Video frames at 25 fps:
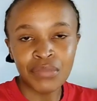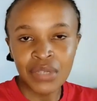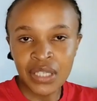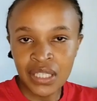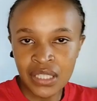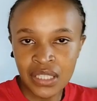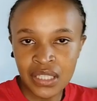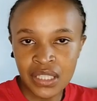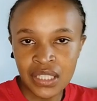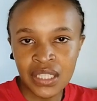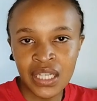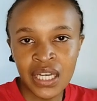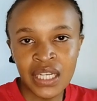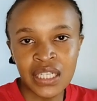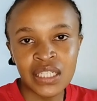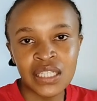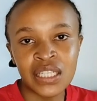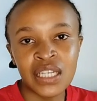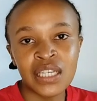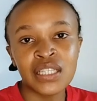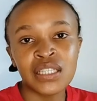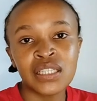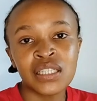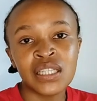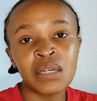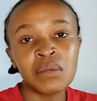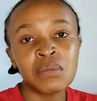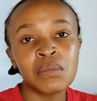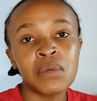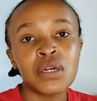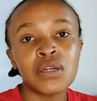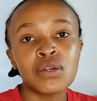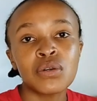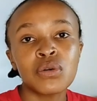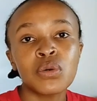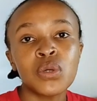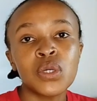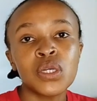means that there is
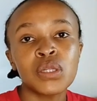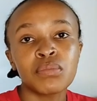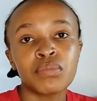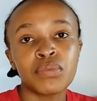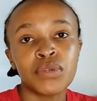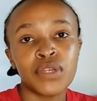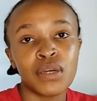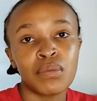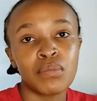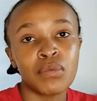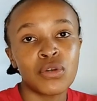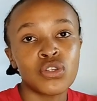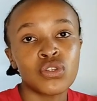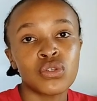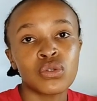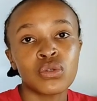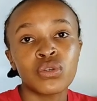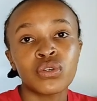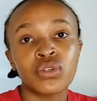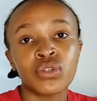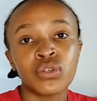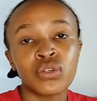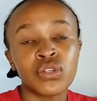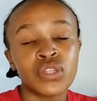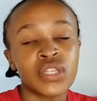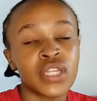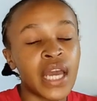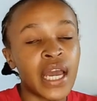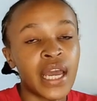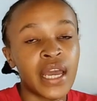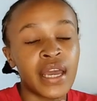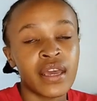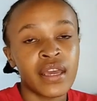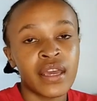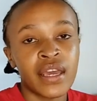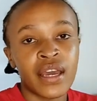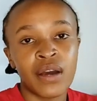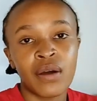someone who will be able to grow their
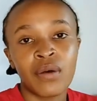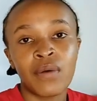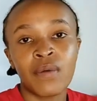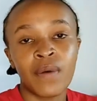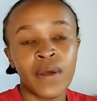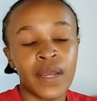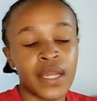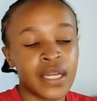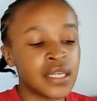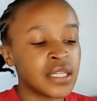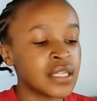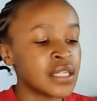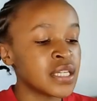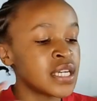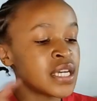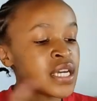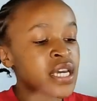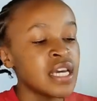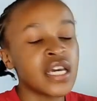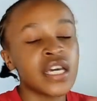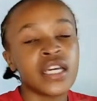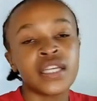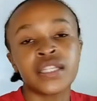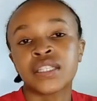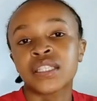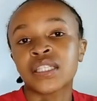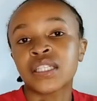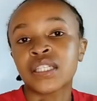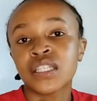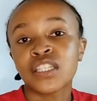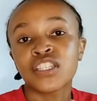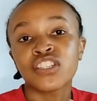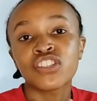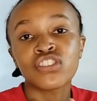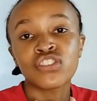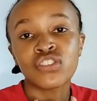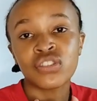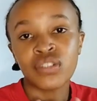hair when it's
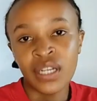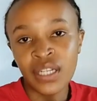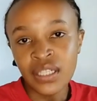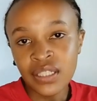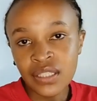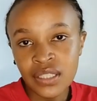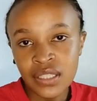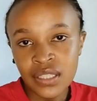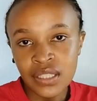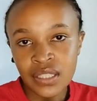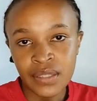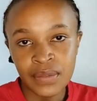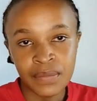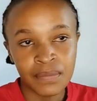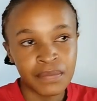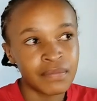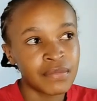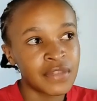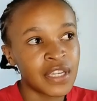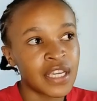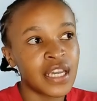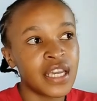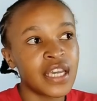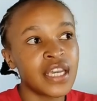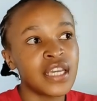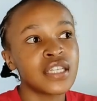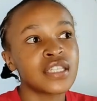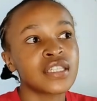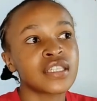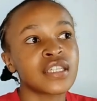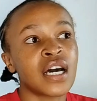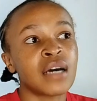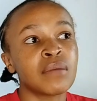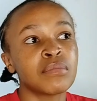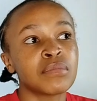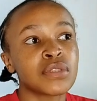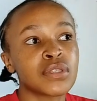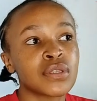stretched in
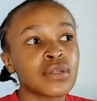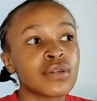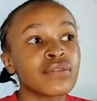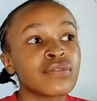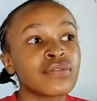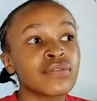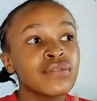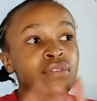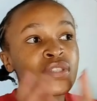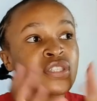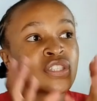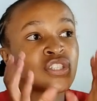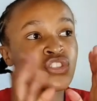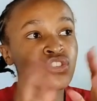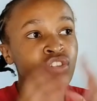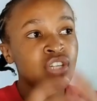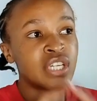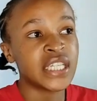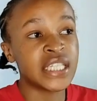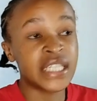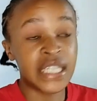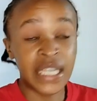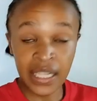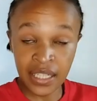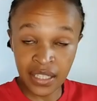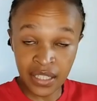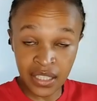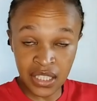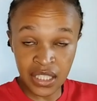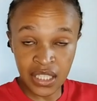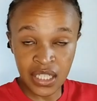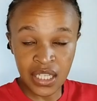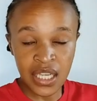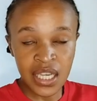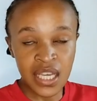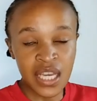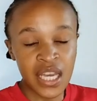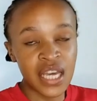terms of straightened.
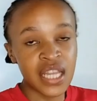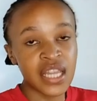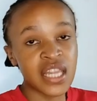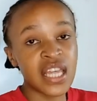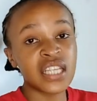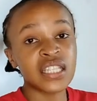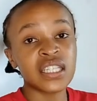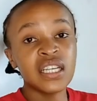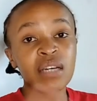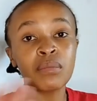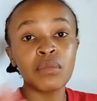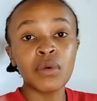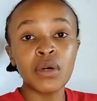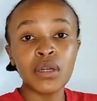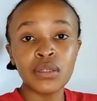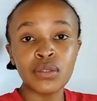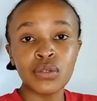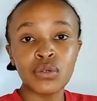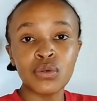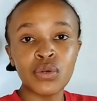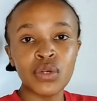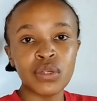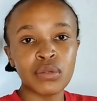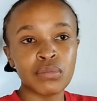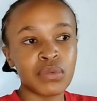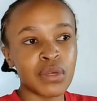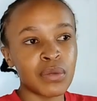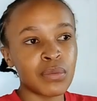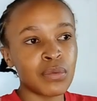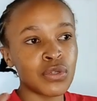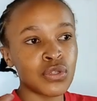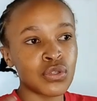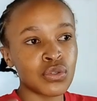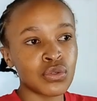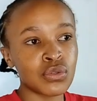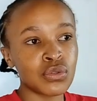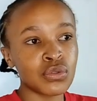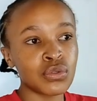There's someone who will be
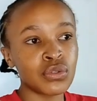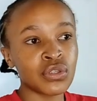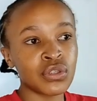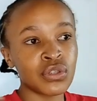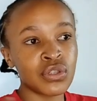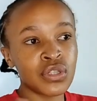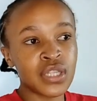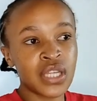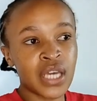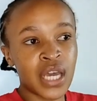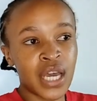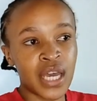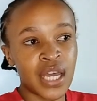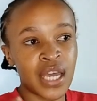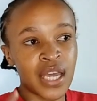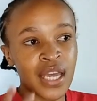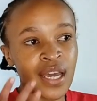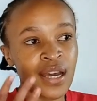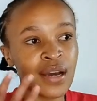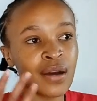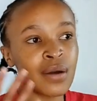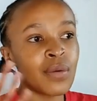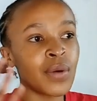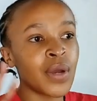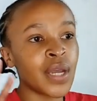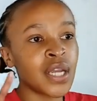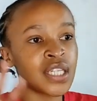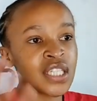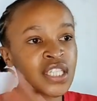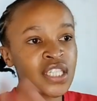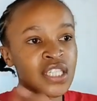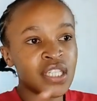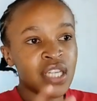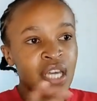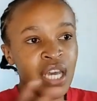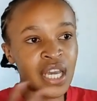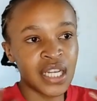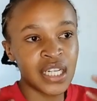able to grow their hair while
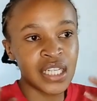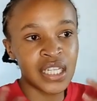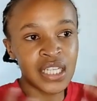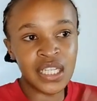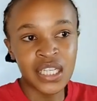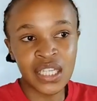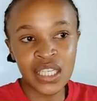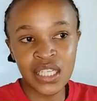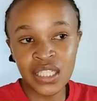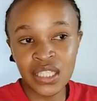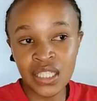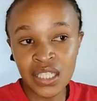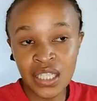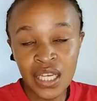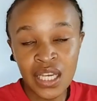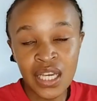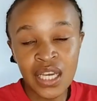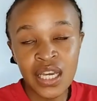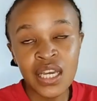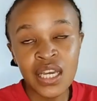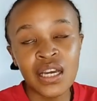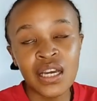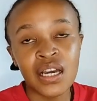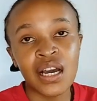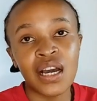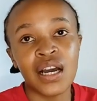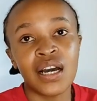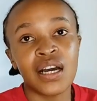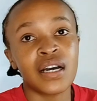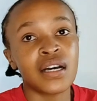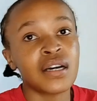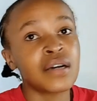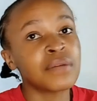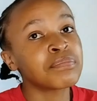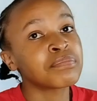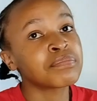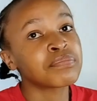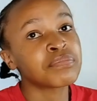styling it
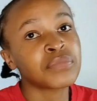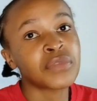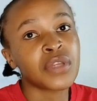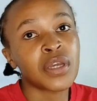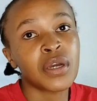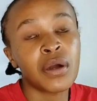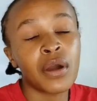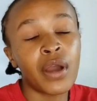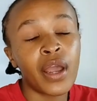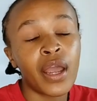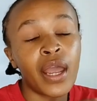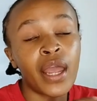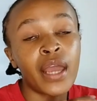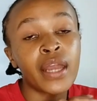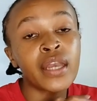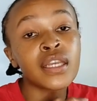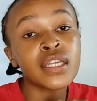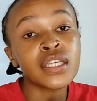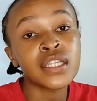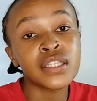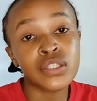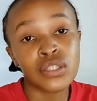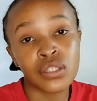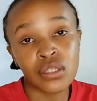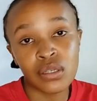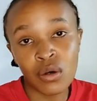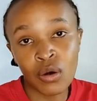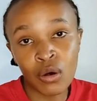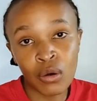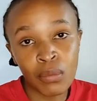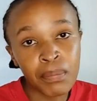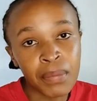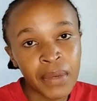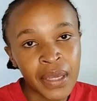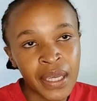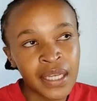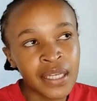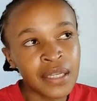and it's
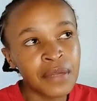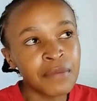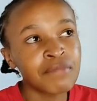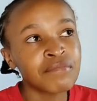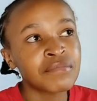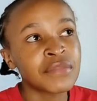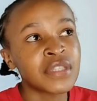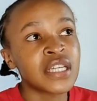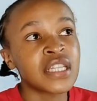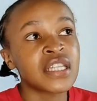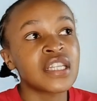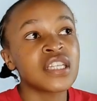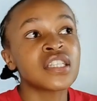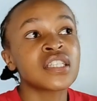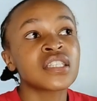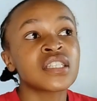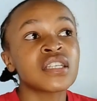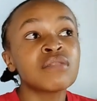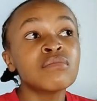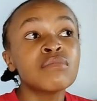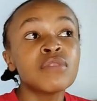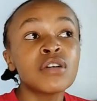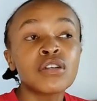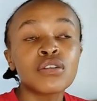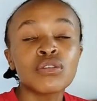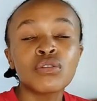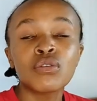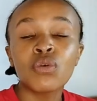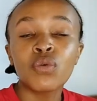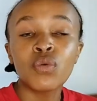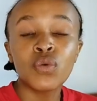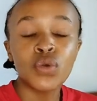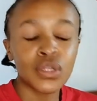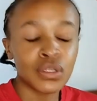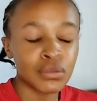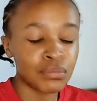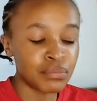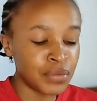open. There's someone who
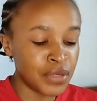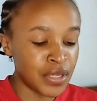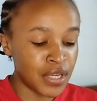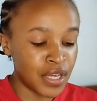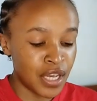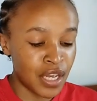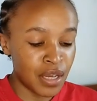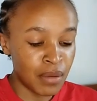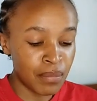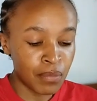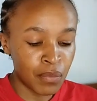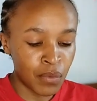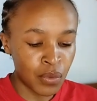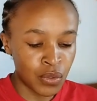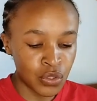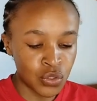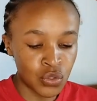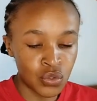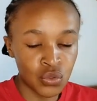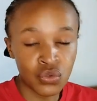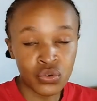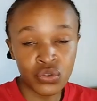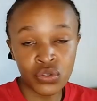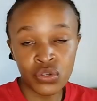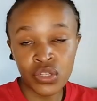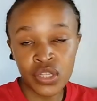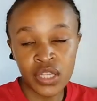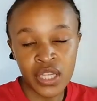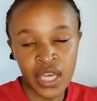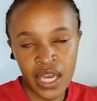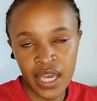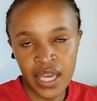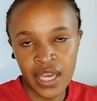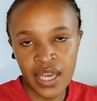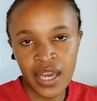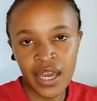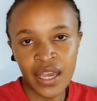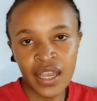will be able to grow their
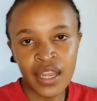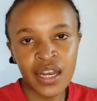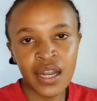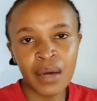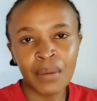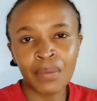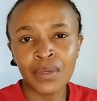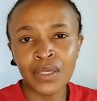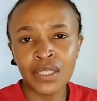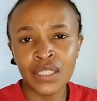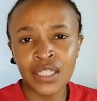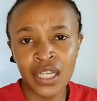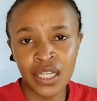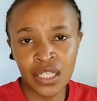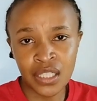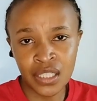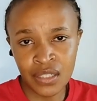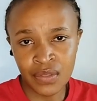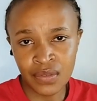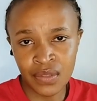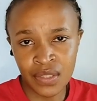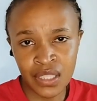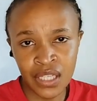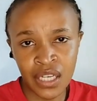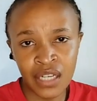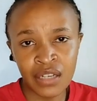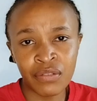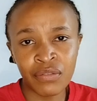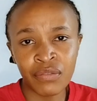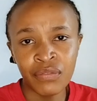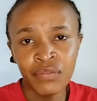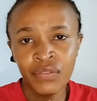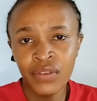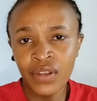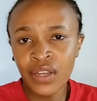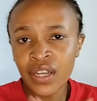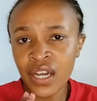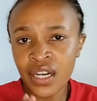hair in a protective style.
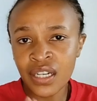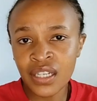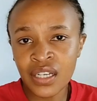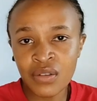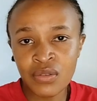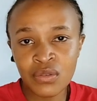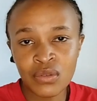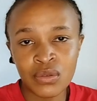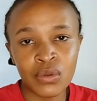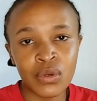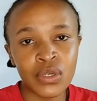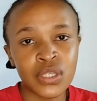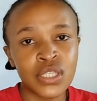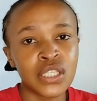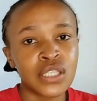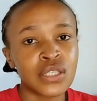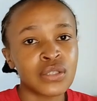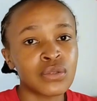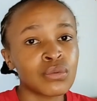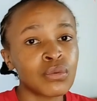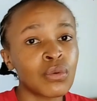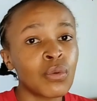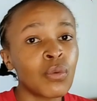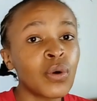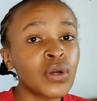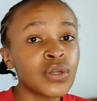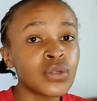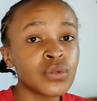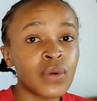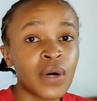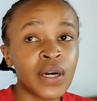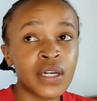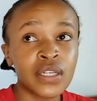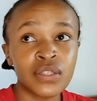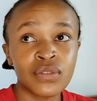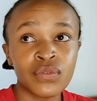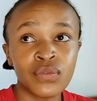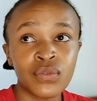Figure out what
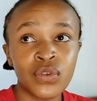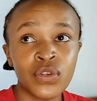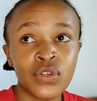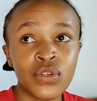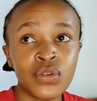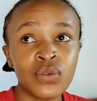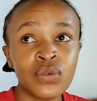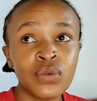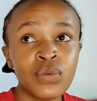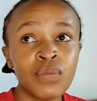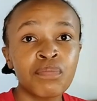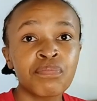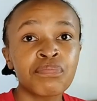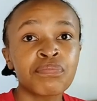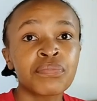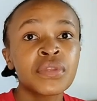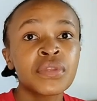works for you.